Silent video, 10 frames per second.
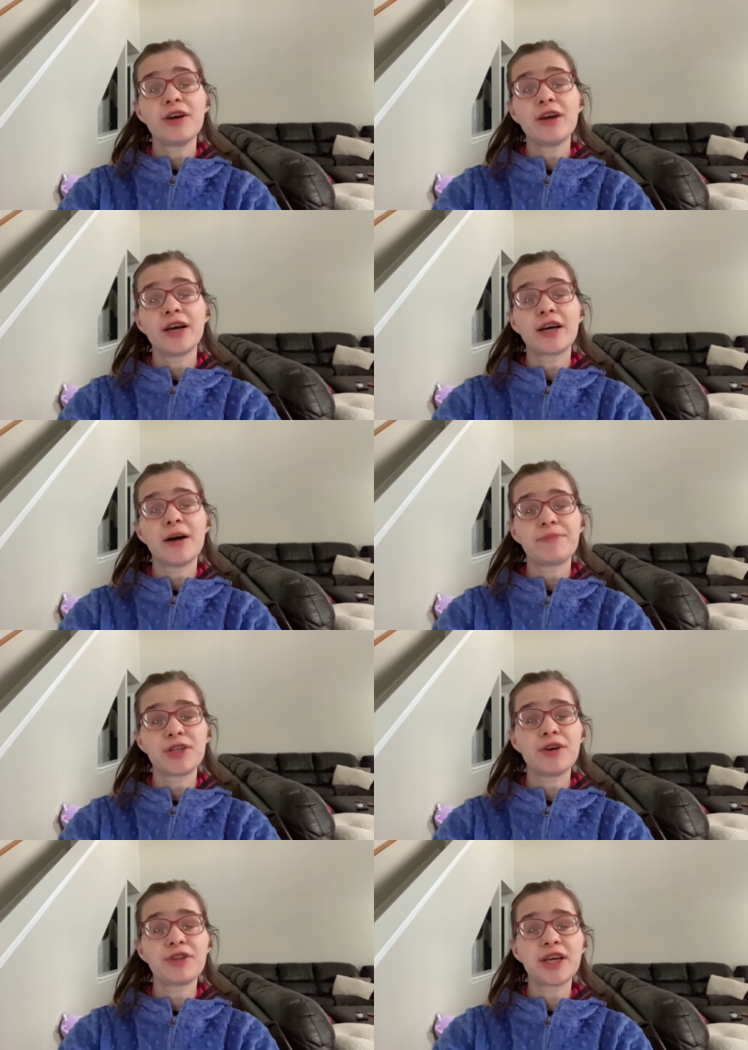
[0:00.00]
are hiccups,
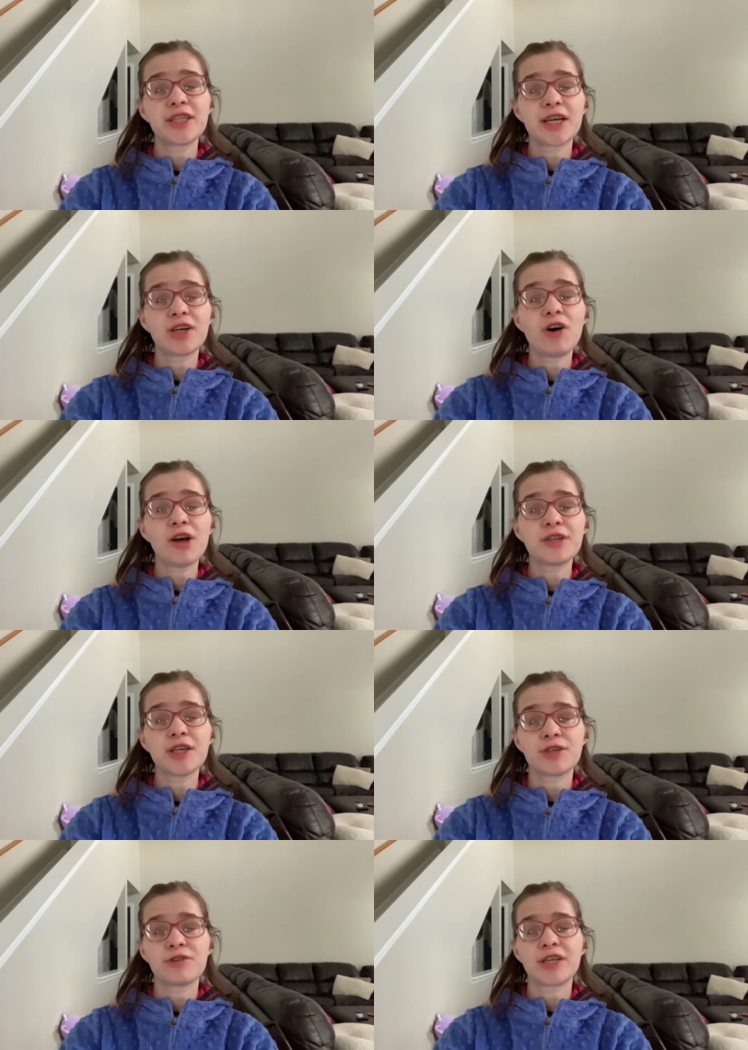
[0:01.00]
and there are things that can cause
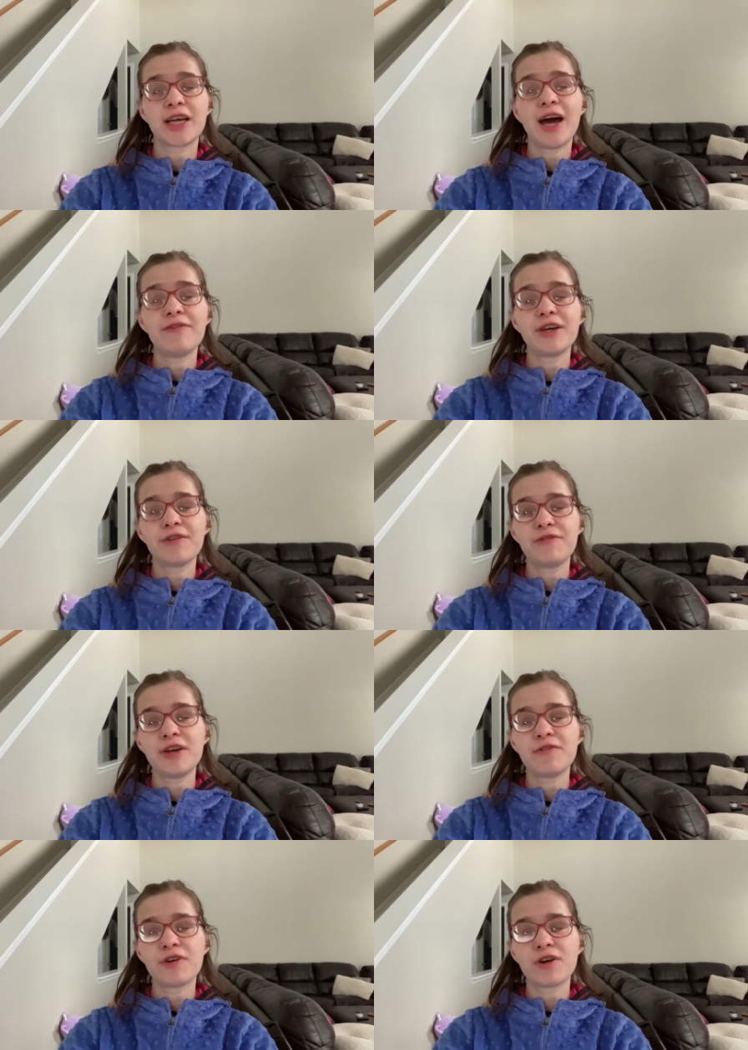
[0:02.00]
seizures, like having a
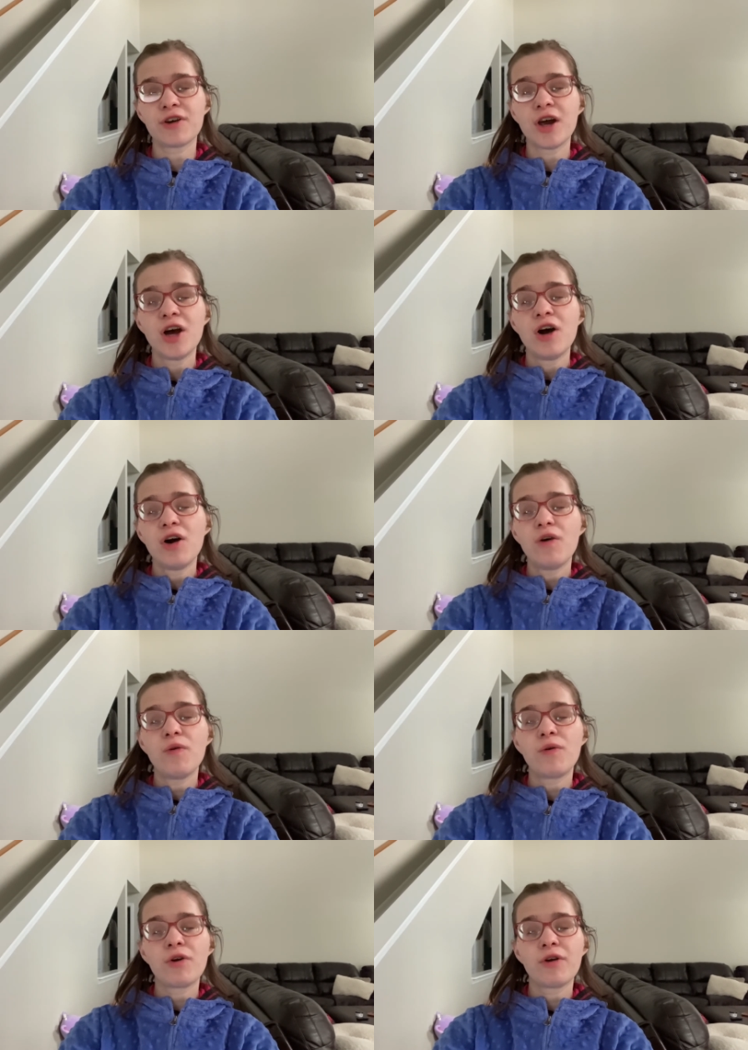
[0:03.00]
fever
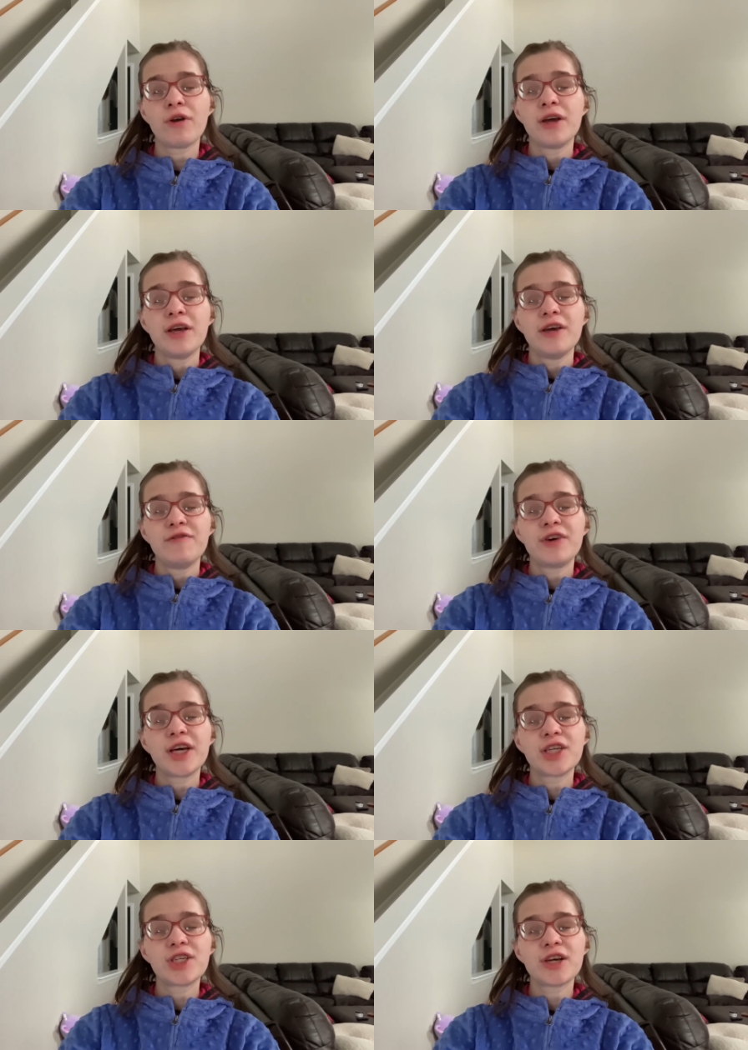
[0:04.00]
or
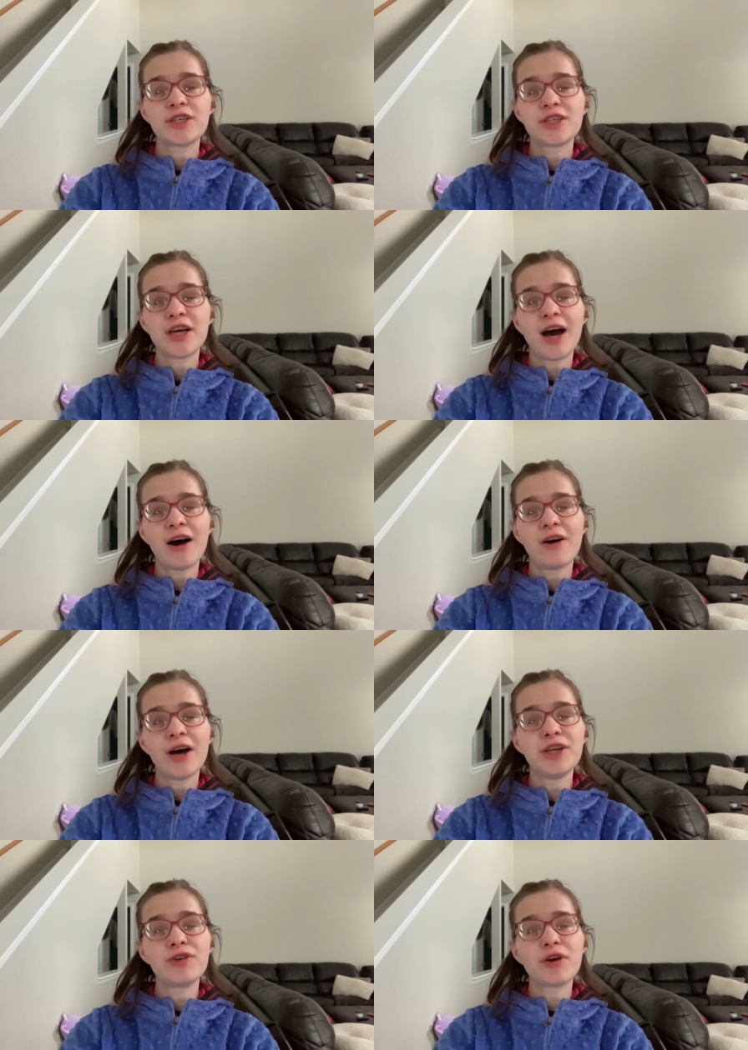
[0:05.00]
feeling stressed out,
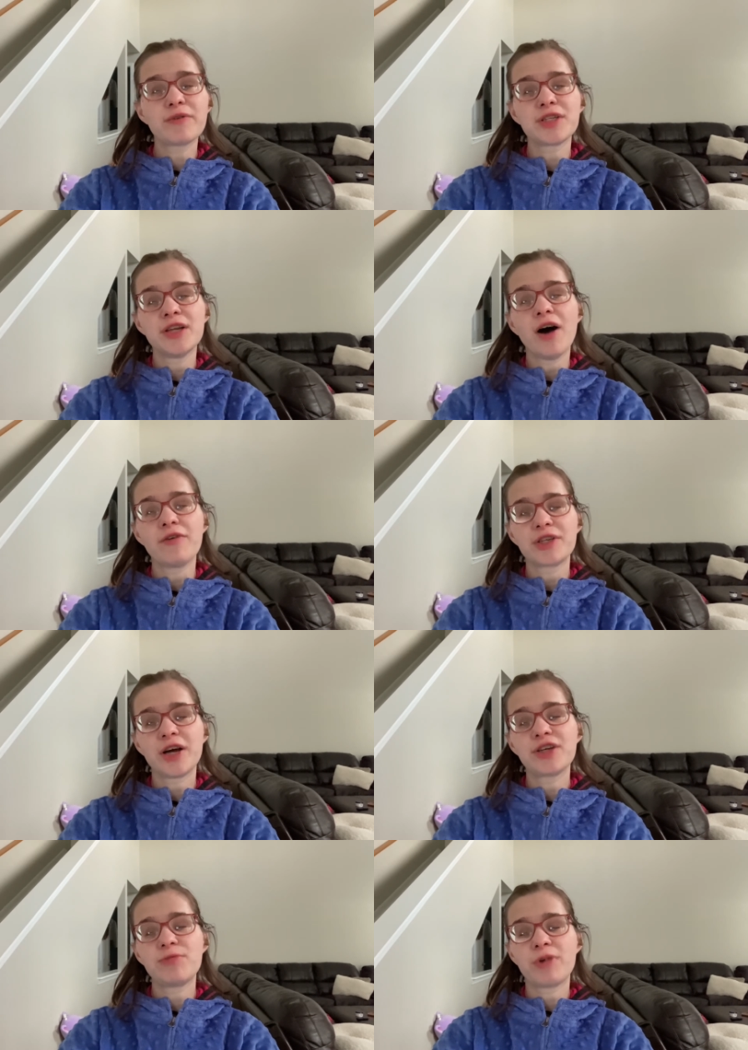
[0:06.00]
and you don't always know. It's
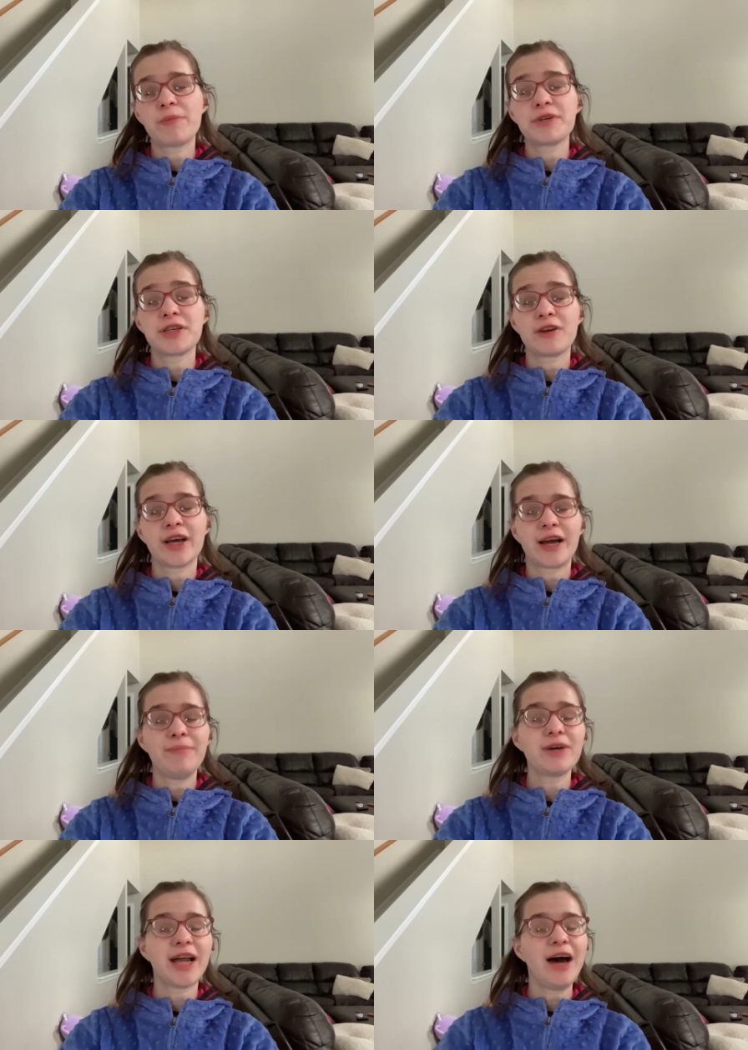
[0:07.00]
not like you purposely are like,
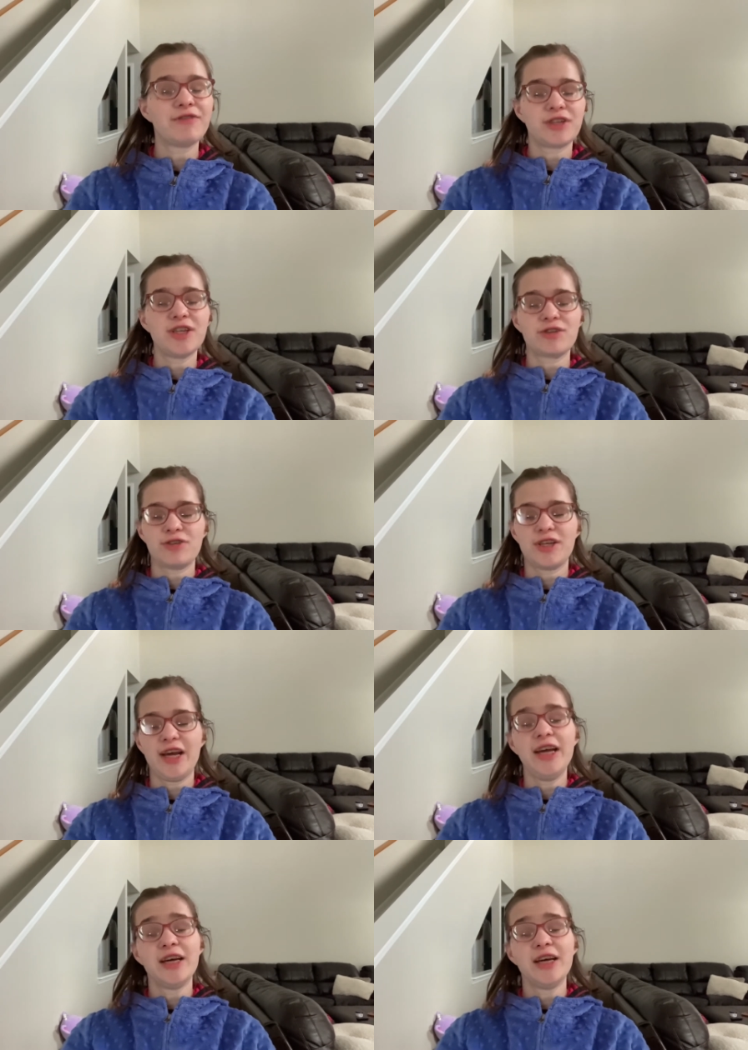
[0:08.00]
I'm gonna have a seizure today.